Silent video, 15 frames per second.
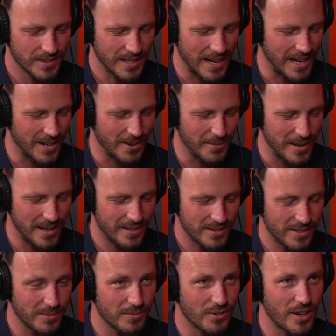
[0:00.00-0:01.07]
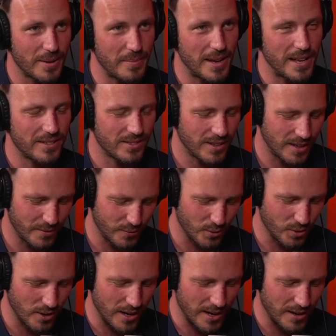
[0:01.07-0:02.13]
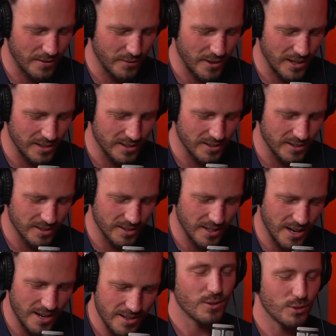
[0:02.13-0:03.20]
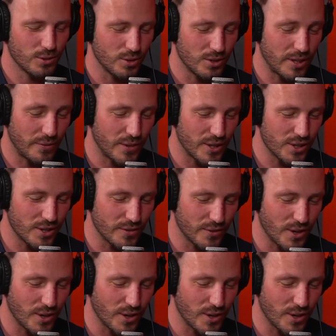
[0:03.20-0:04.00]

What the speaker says: Hello, mate. Some great maths there for our listeners today. Also, definition of